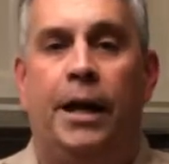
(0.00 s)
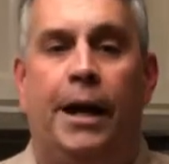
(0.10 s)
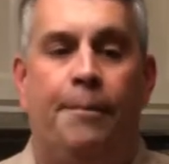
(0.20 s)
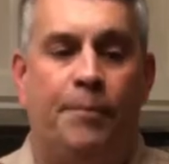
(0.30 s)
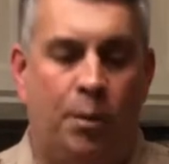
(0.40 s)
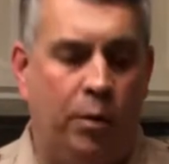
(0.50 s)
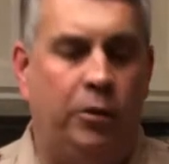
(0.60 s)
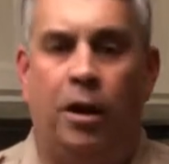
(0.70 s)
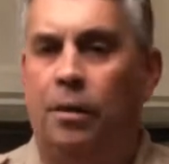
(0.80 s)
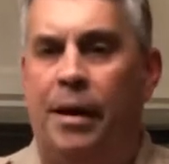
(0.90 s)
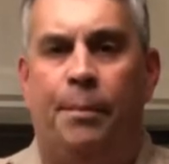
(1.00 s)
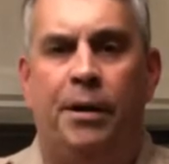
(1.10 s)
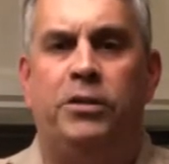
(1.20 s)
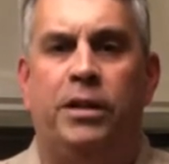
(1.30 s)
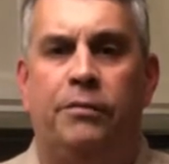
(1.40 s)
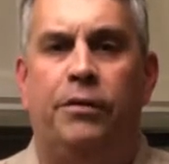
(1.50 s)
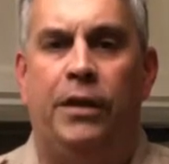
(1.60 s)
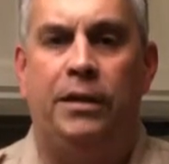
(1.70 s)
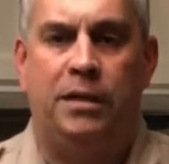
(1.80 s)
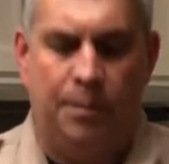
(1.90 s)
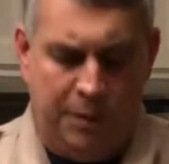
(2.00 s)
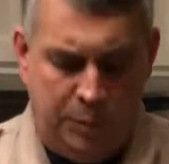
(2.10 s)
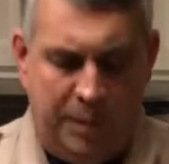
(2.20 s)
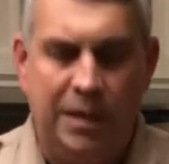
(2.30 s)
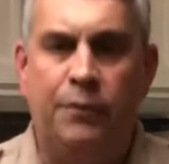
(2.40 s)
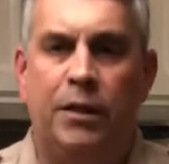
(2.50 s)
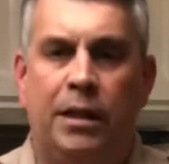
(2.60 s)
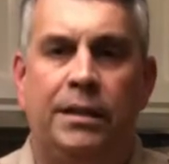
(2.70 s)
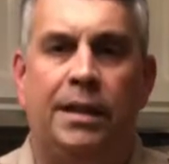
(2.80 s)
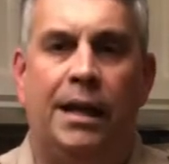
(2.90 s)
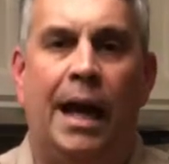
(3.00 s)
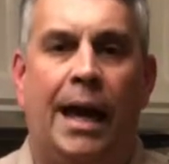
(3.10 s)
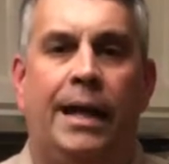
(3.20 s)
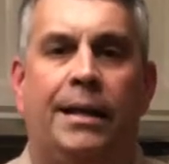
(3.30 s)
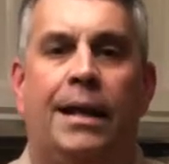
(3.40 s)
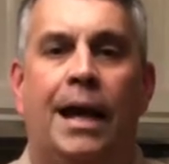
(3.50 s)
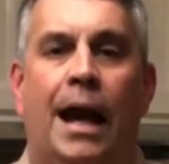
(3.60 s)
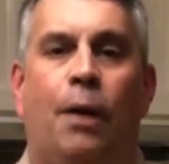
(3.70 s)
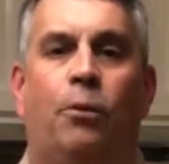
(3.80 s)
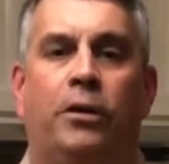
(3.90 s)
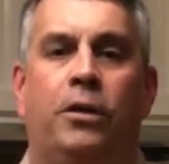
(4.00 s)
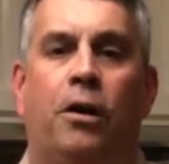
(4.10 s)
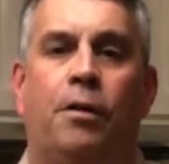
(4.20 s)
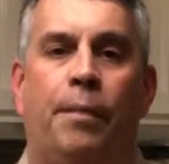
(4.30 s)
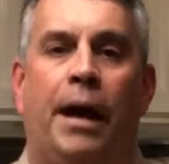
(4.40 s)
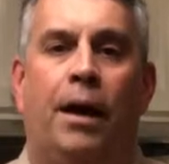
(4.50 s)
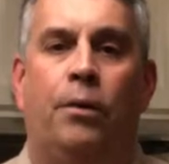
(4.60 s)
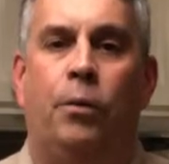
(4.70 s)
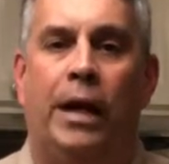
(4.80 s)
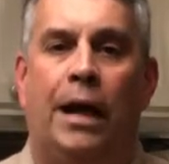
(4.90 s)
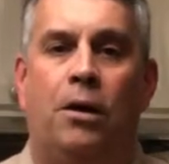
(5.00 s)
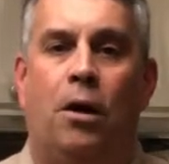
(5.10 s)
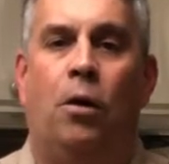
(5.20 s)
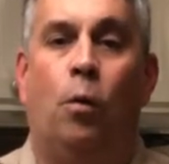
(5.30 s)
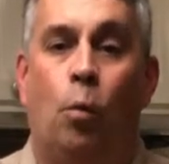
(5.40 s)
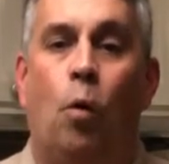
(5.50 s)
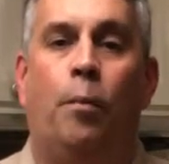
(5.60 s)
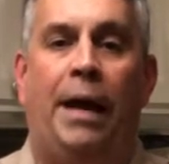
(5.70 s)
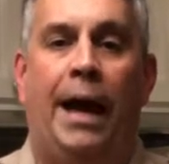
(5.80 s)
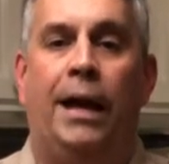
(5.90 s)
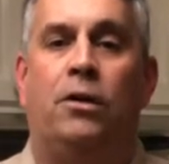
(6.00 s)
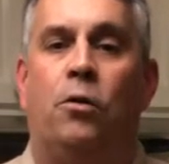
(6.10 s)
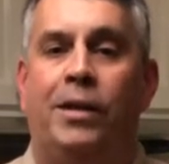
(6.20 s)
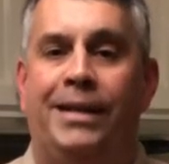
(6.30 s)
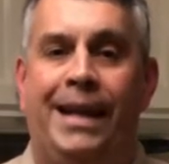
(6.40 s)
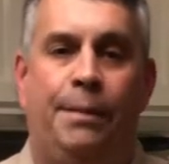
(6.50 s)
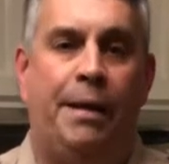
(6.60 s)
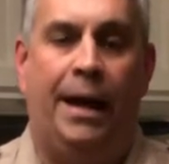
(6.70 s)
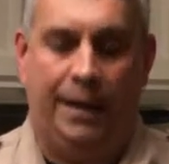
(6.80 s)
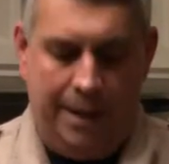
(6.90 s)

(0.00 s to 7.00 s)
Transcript: And we'll talk about a bunch of different things here, but specifically tonight I want to talk about what I call a war bag or a ditty bag.